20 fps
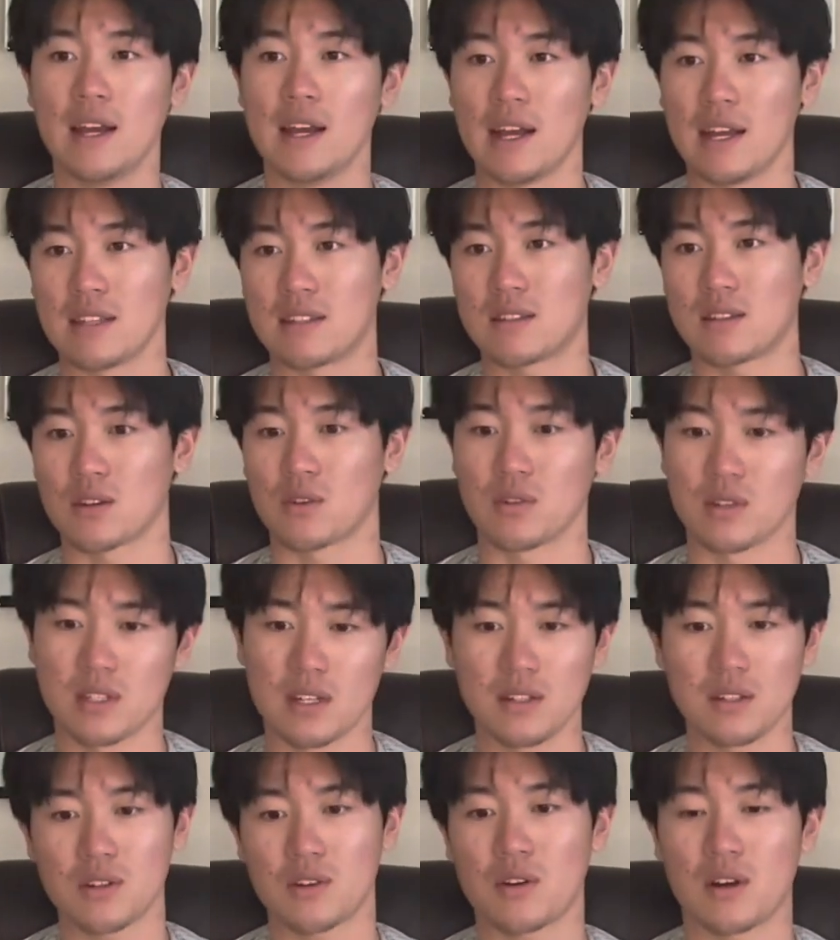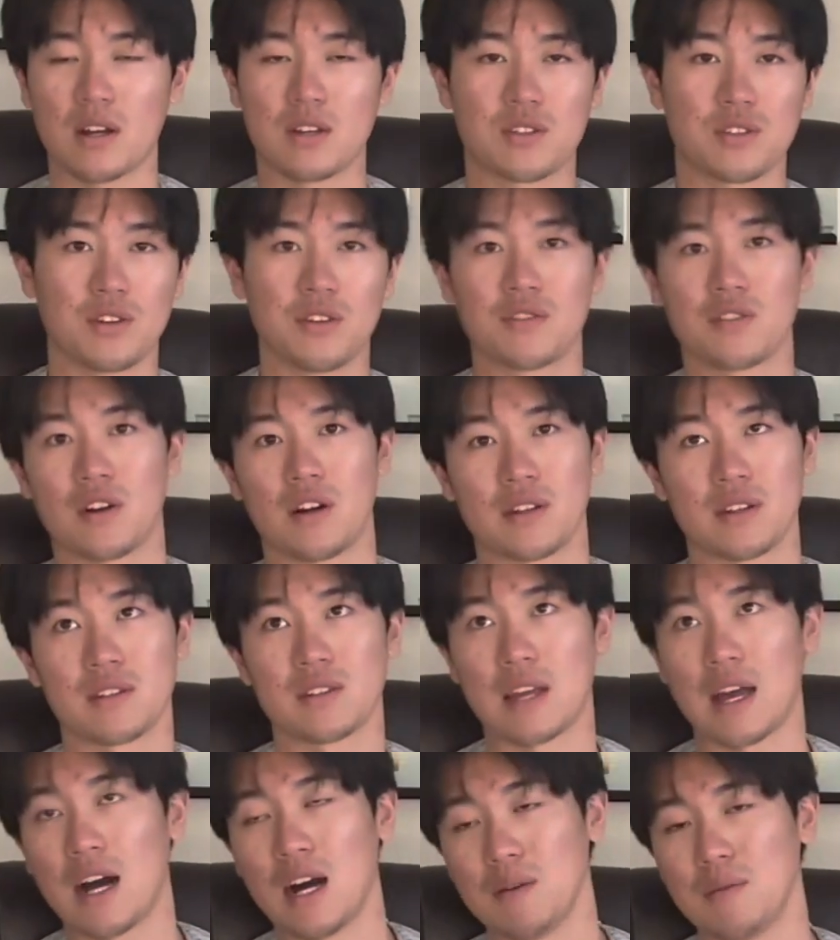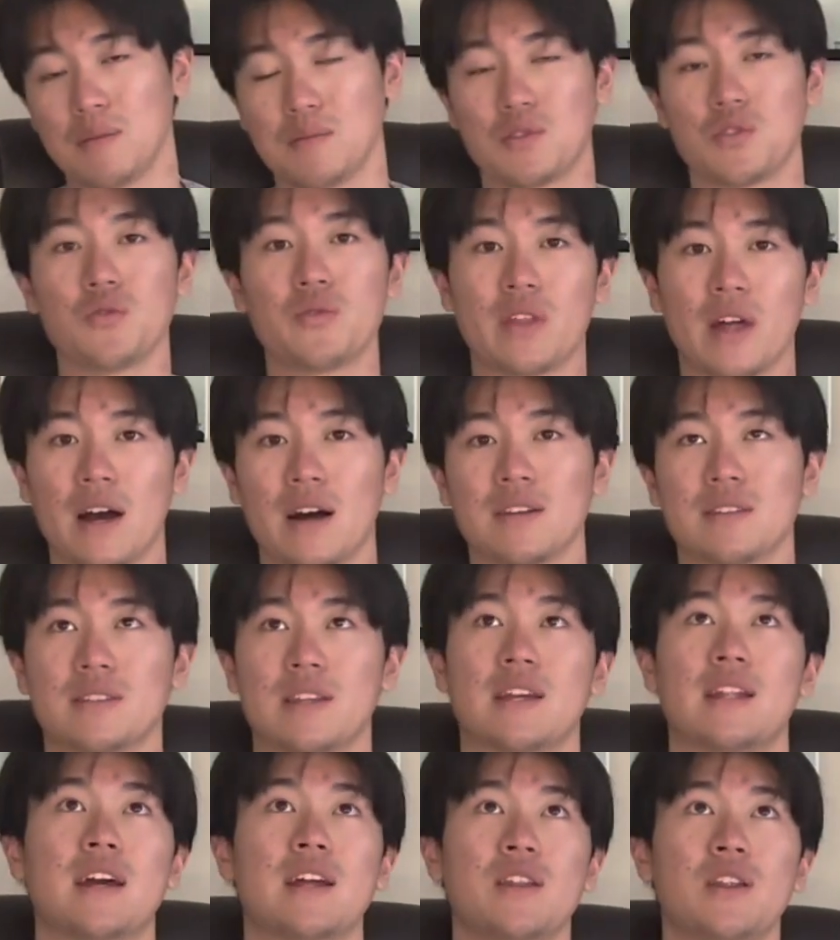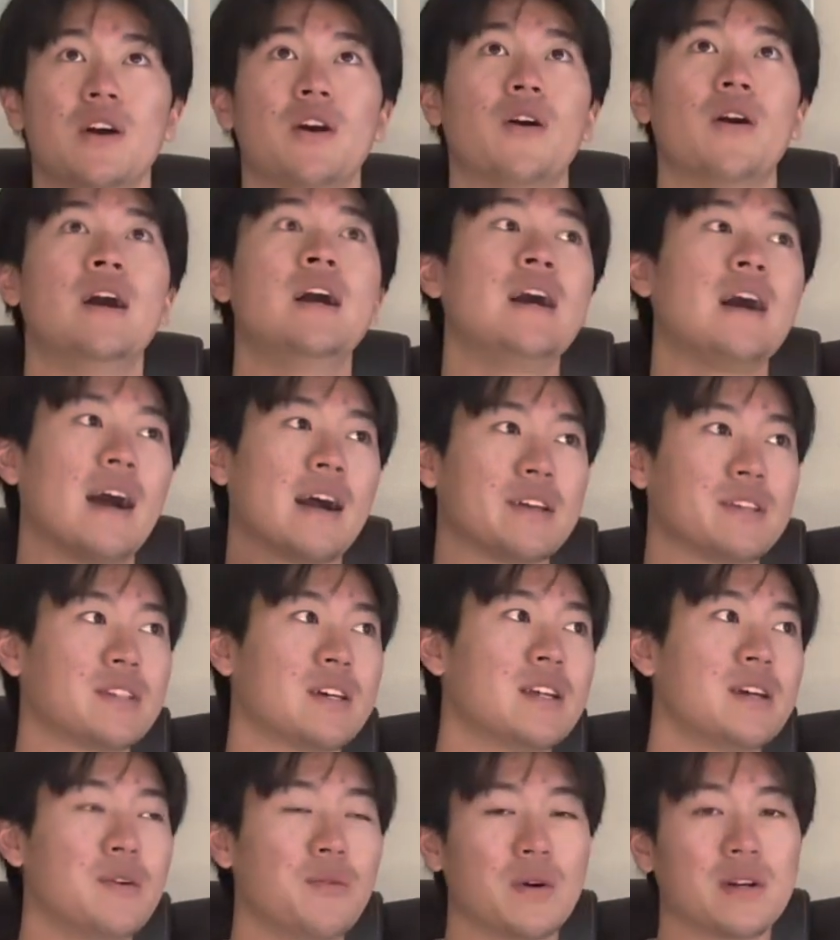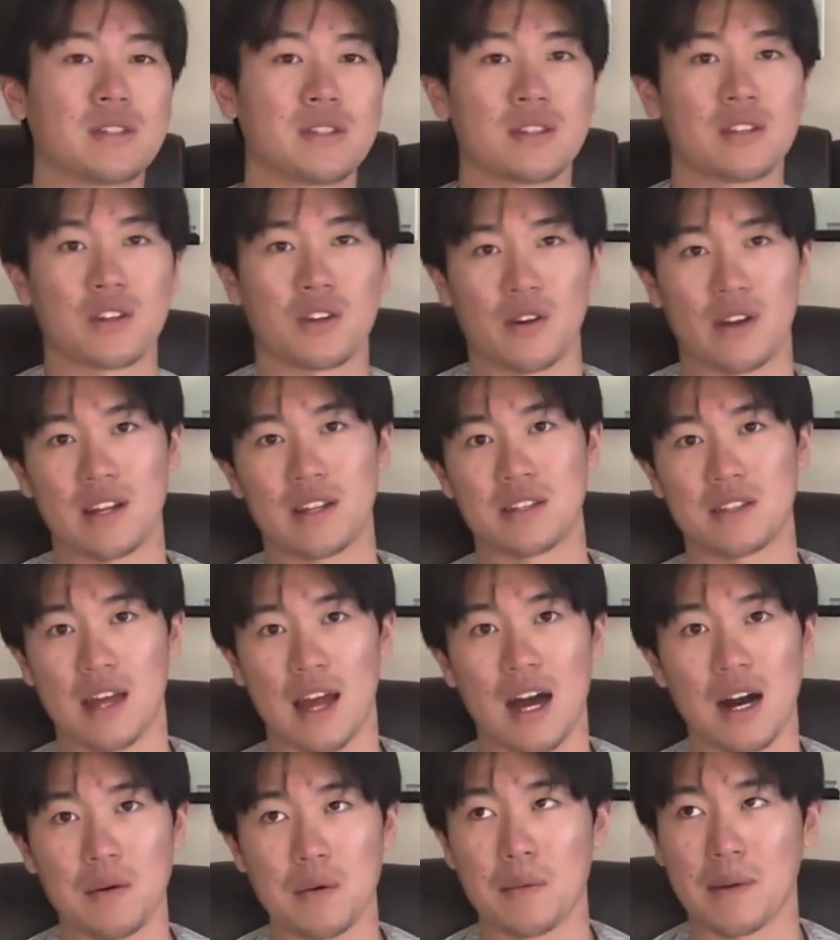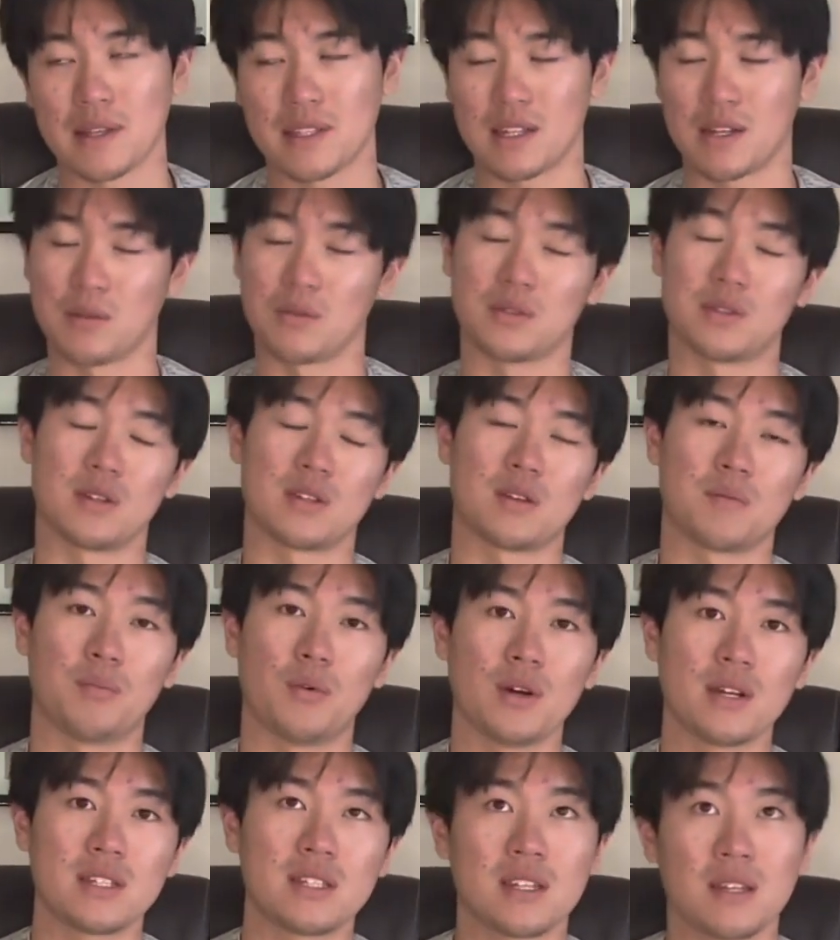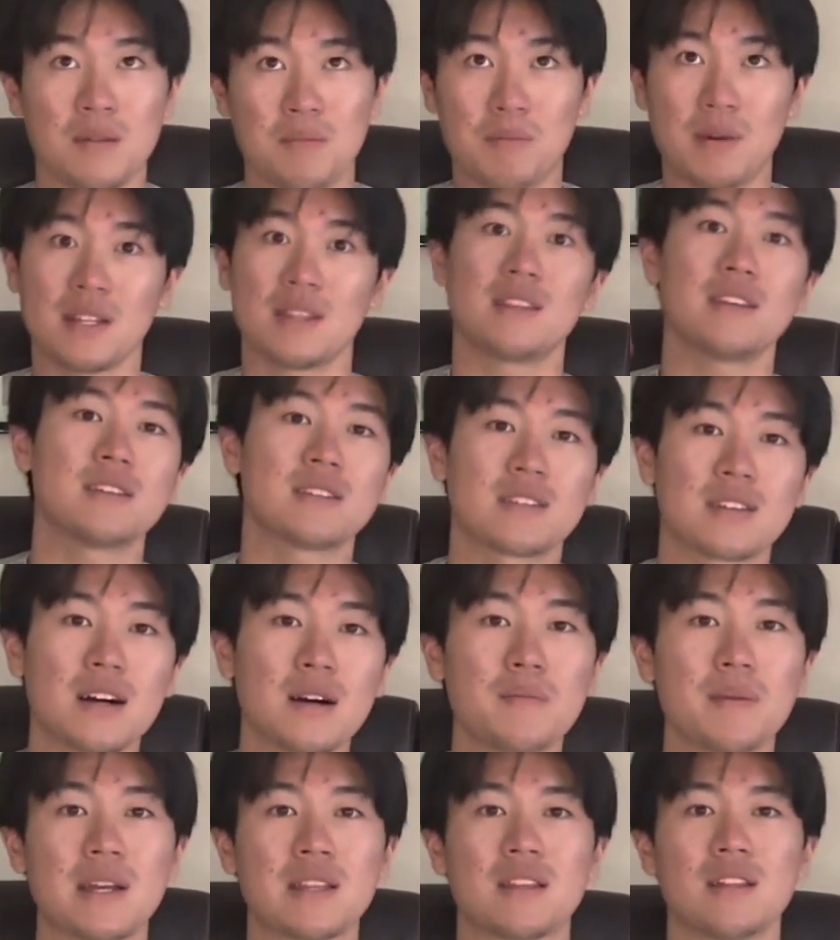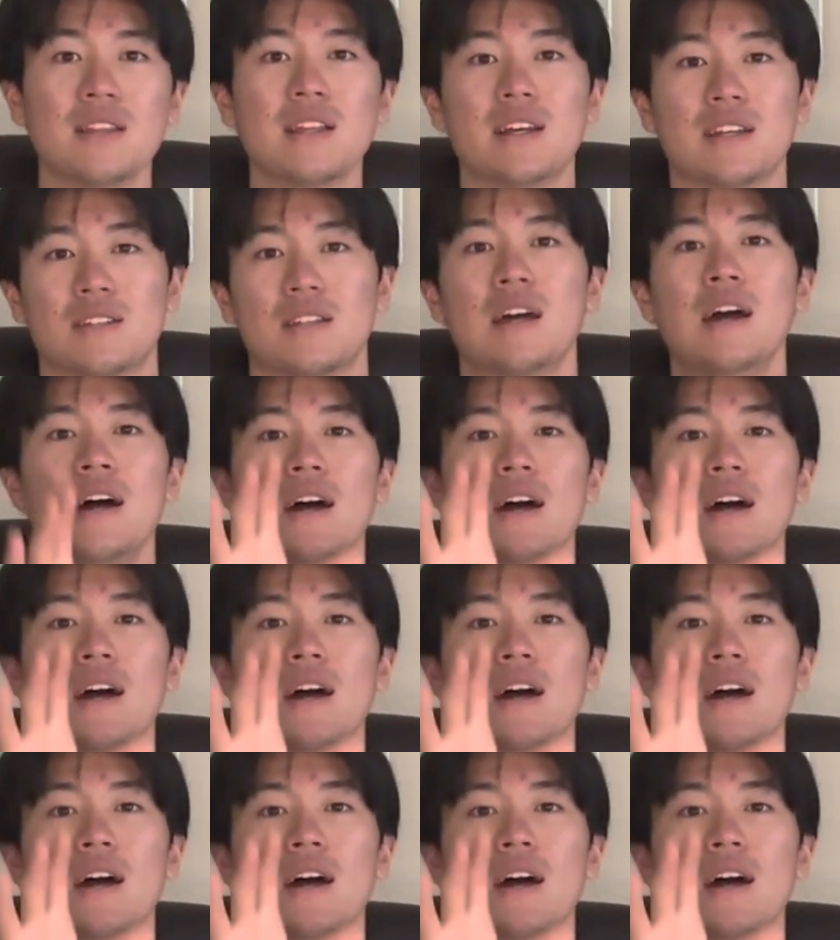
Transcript: It's the Griselda crossover on his album 2000, and I know I said it wasn't the greatest album, I said it was disappointing, but this song made the list.